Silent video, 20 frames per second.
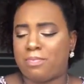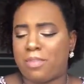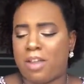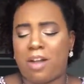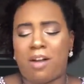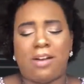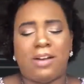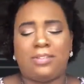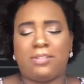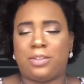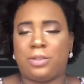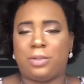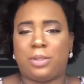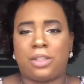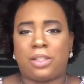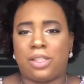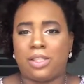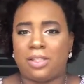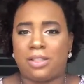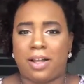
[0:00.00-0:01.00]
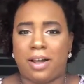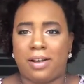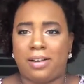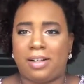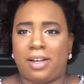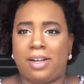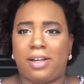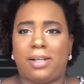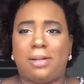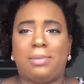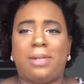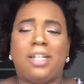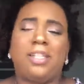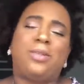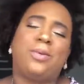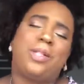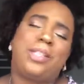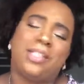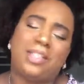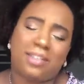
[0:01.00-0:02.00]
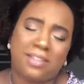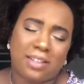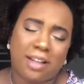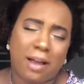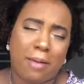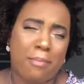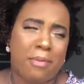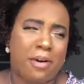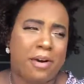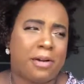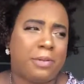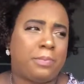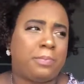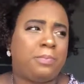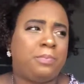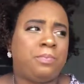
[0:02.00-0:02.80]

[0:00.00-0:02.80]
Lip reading: I don't even know what it tastes like. I mean, I know what it tastes like, but